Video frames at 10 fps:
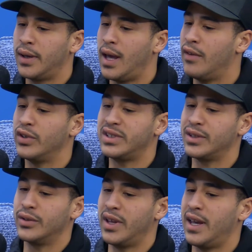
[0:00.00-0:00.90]
every
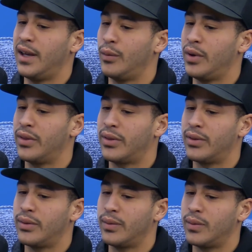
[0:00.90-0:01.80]
single day with
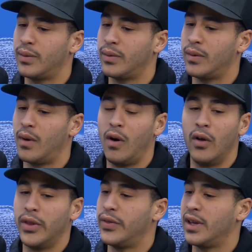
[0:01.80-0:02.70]
all
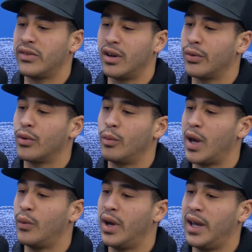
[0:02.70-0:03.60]
the things that are thrown
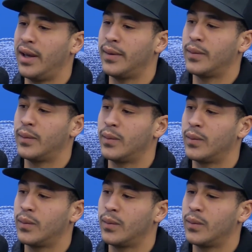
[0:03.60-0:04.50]
my way,
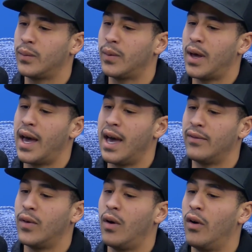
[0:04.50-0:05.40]
I
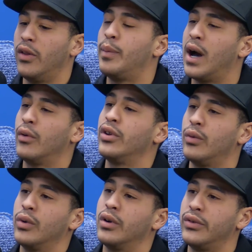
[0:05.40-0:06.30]
have all the power in the
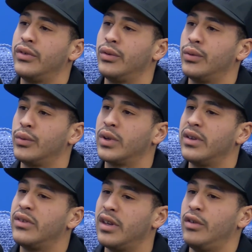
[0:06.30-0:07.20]
world to
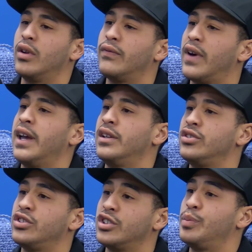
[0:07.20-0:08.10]
continue to fight
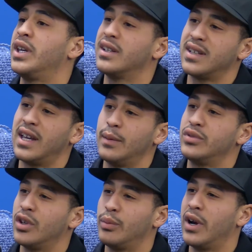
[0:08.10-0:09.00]
just because I am
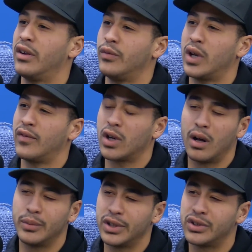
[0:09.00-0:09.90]
so proud of what I've
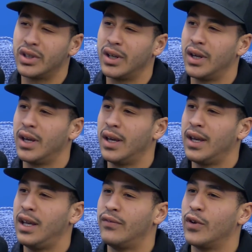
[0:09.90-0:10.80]
accomplished.
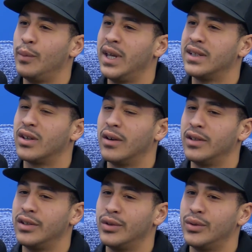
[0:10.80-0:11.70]
And totally. for me, it's
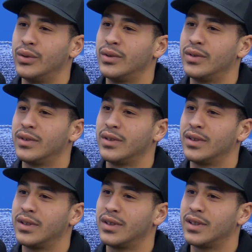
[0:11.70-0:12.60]
hard to,
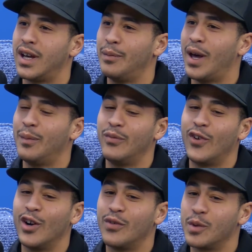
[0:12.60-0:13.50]
I'm, I'm
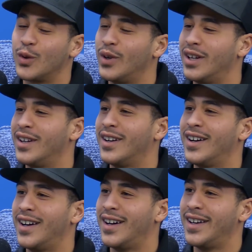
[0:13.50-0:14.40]
far from a quitter.
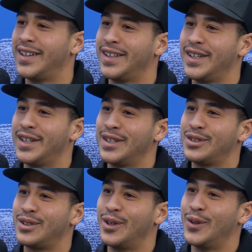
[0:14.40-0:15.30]
Uh,
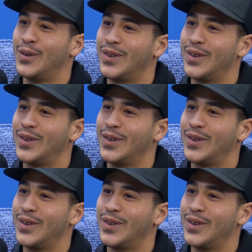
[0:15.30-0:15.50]
so